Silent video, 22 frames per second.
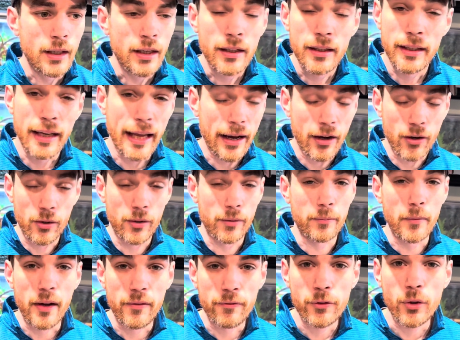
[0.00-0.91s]
Now,
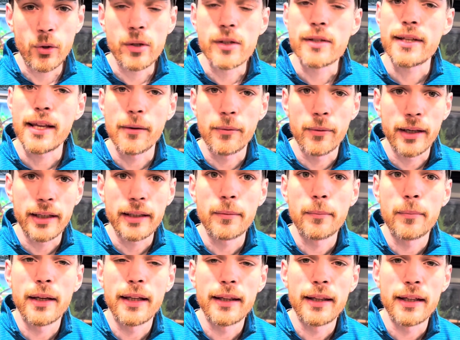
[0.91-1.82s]
of course, I
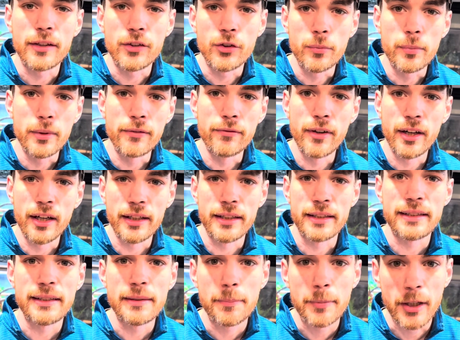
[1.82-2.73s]
recommend that you be very
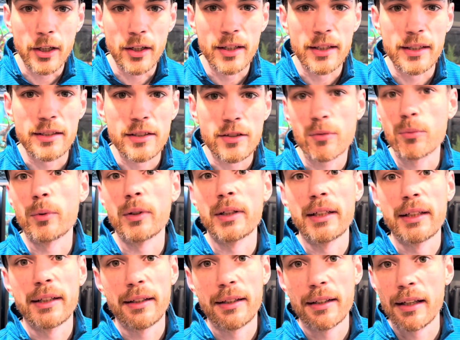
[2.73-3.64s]
experienced
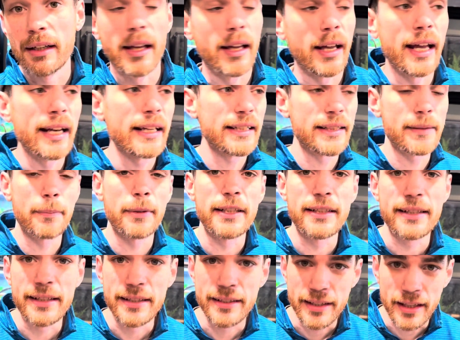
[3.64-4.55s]
with any
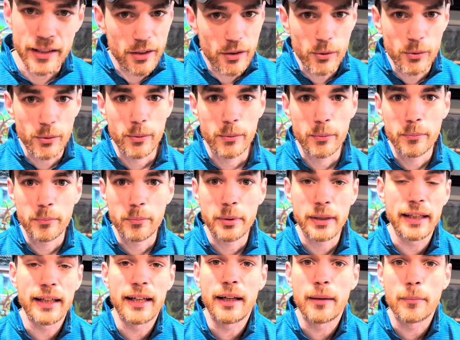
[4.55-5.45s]
species that you
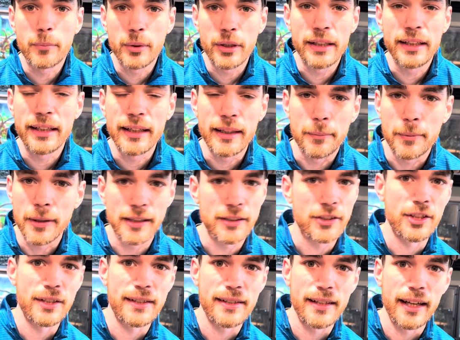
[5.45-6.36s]
plan on breeding. I'm not
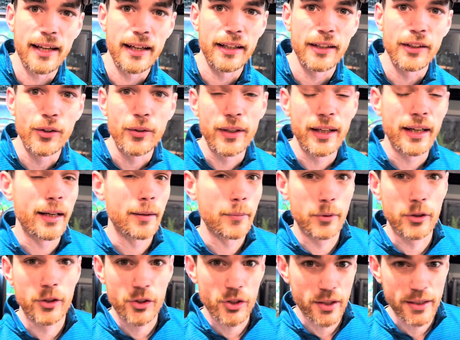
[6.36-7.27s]
just saying go get
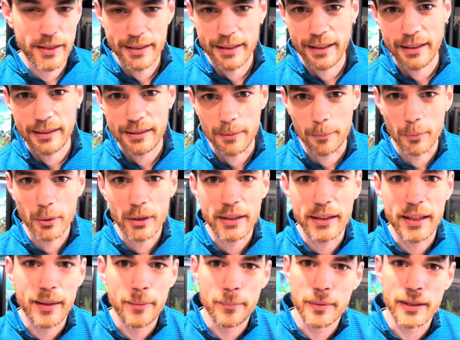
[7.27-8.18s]
emerald tree skinks and breed
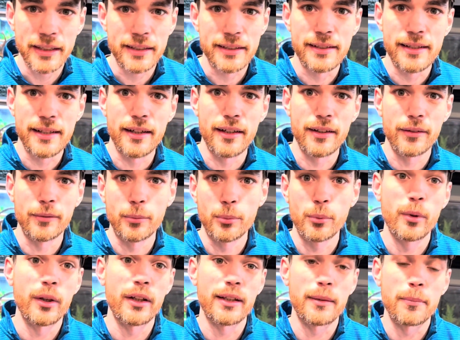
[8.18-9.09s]
them because they're
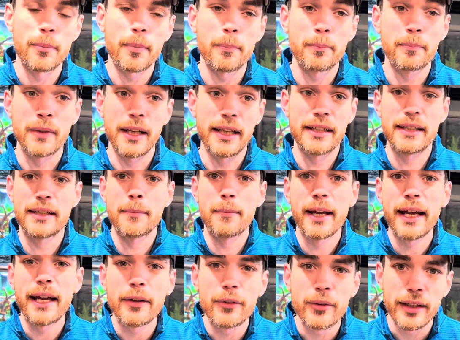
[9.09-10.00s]
really in
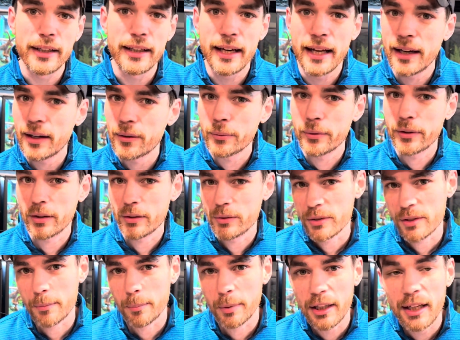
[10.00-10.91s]
demand right now with low
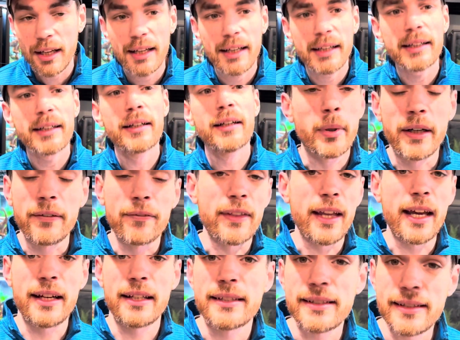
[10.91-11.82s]
supply. But if
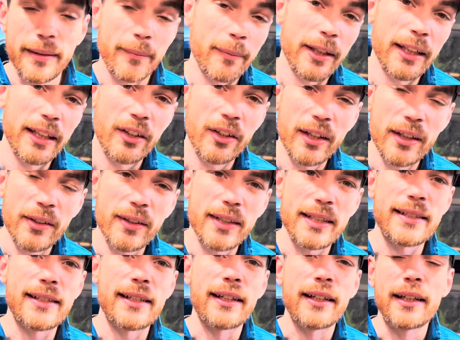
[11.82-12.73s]
that is something you're
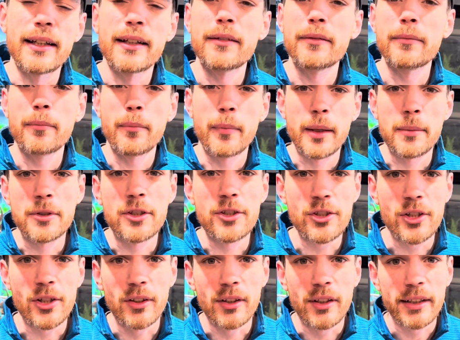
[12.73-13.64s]
interested in, maybe you
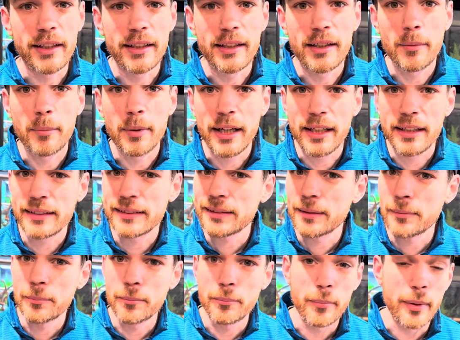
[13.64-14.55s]
should look into buying
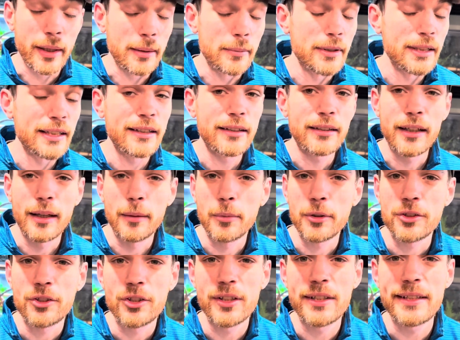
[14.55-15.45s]
some baby
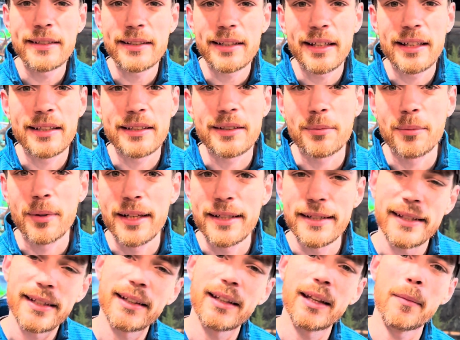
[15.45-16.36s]
emerald tree skinks,
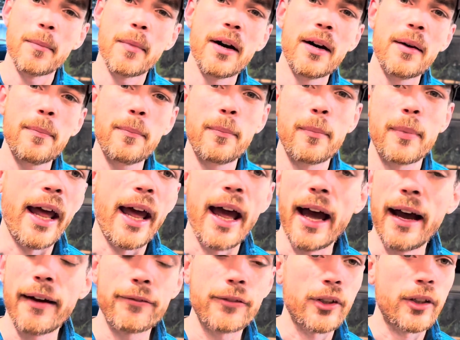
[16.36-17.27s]
raising them up, and
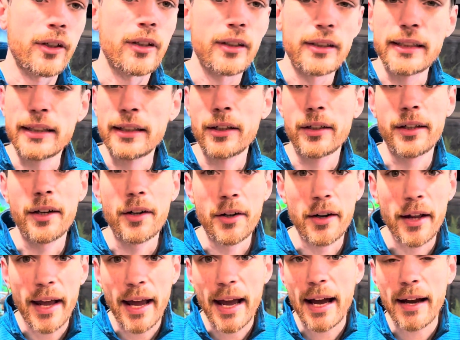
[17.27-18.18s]
after a year and
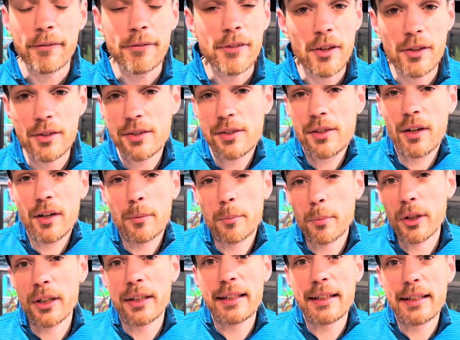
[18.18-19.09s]
a half, they'll start
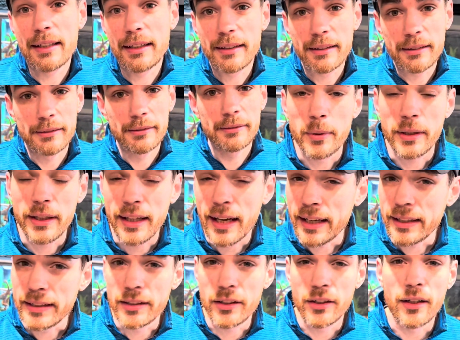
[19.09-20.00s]
breeding. But
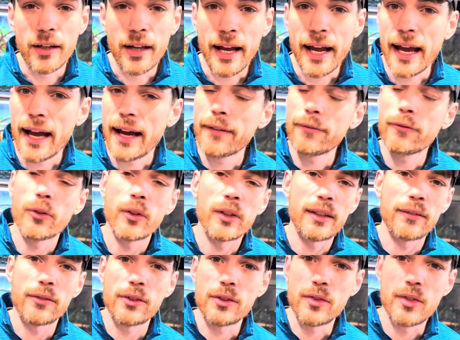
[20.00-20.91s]
that year and a half will
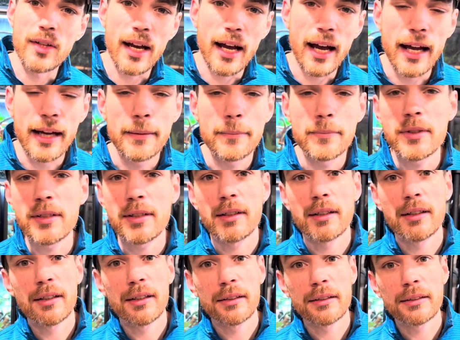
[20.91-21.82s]
give you time
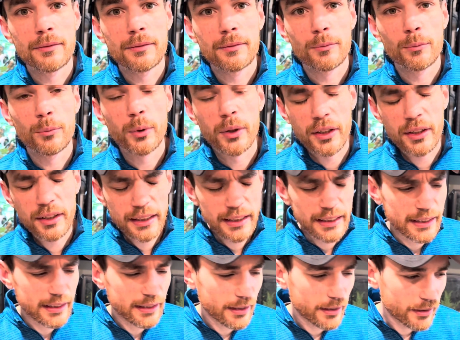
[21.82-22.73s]
to
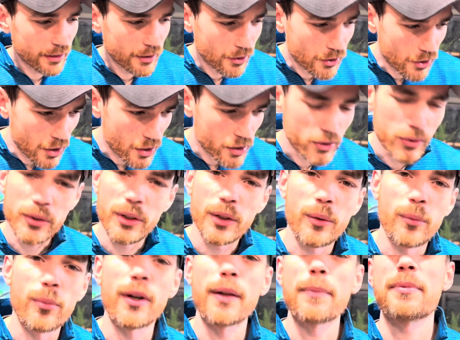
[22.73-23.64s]
really know your
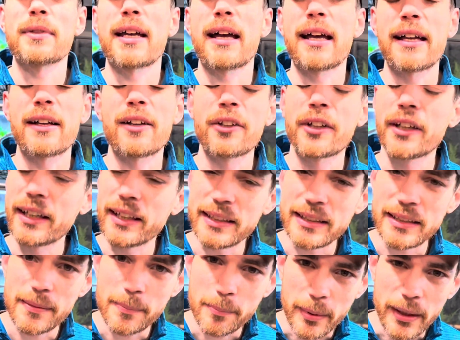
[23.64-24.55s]
reptile, get
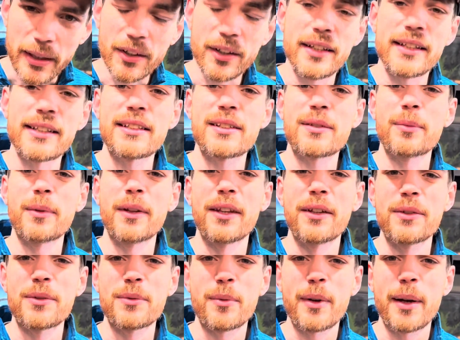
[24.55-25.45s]
experienced with
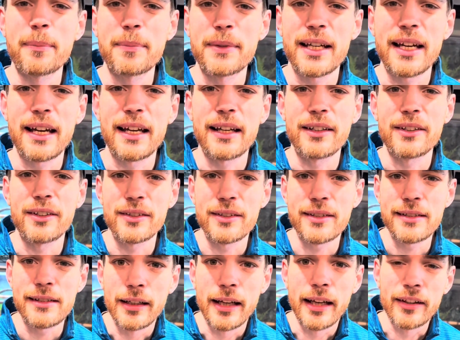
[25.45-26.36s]
those
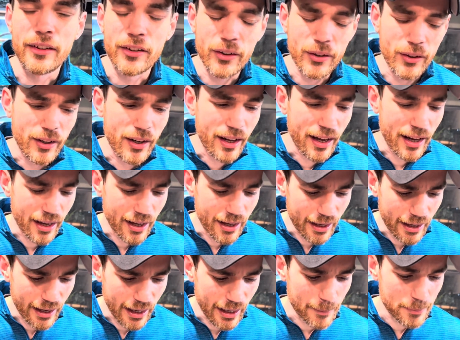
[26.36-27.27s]
reptiles, and learn
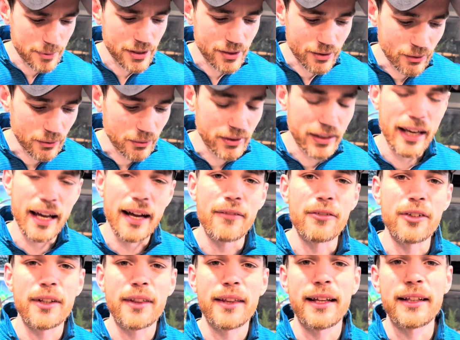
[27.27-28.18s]
absolutely
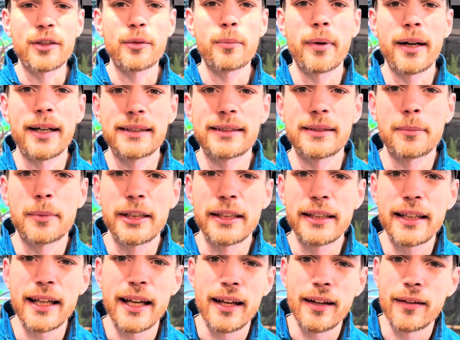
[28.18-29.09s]
everything you possibly
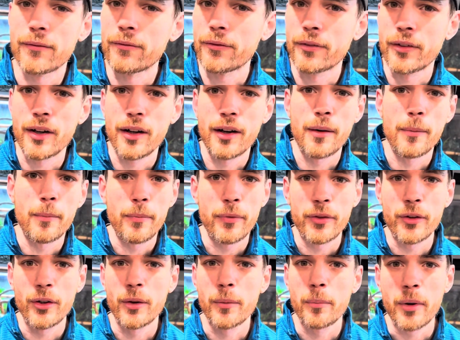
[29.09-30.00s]
can from
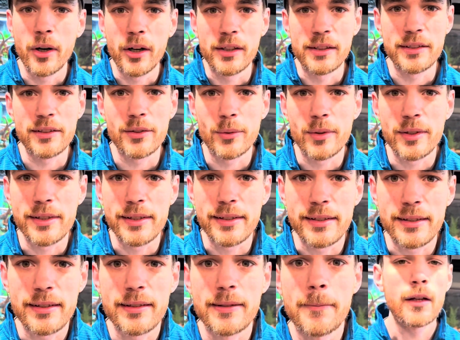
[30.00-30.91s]
third-party
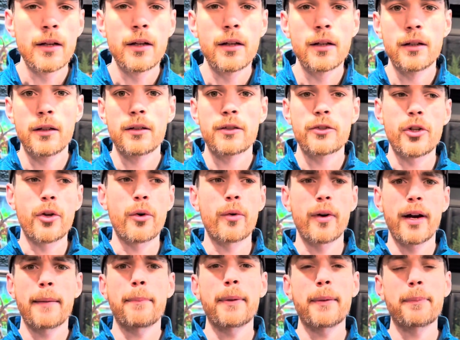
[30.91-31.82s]
sources. So to
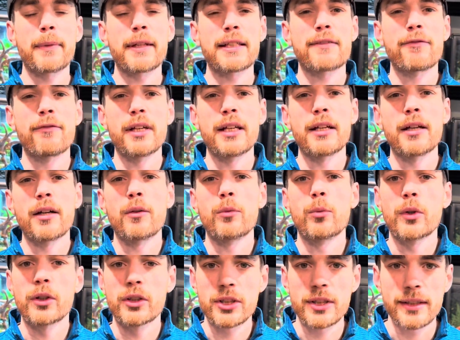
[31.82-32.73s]
wrap up this video,
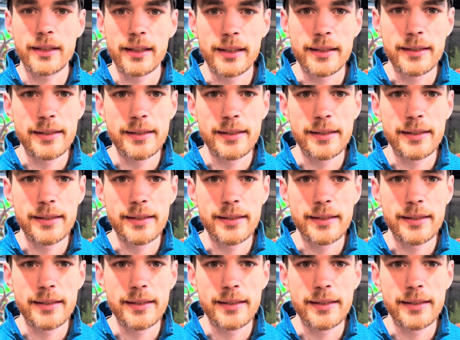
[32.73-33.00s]
we're just going to